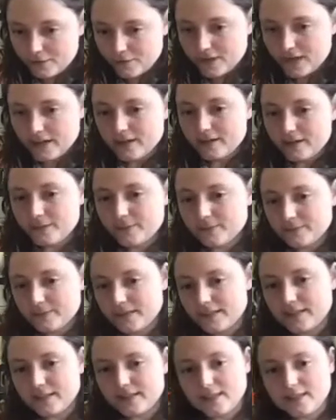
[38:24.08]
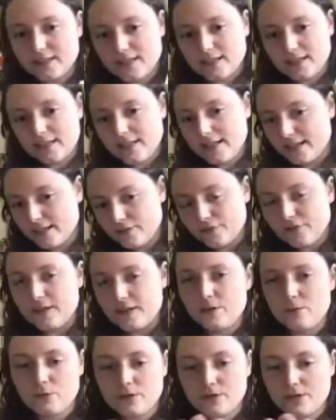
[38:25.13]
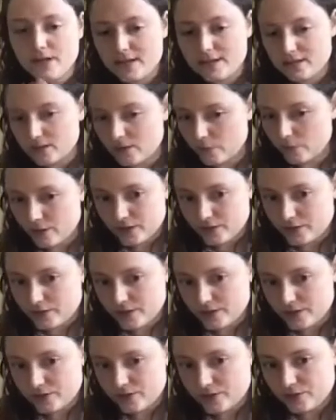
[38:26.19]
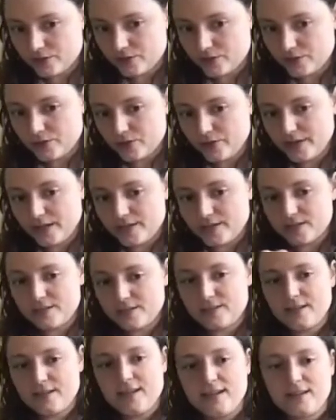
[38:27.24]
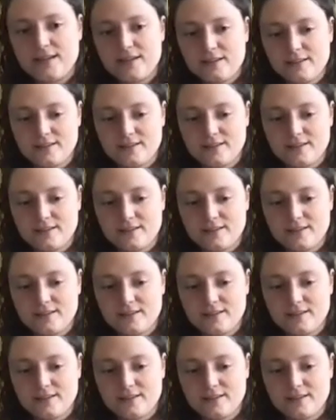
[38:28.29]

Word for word: um, yeah, if anyone has questions, do not hesitate.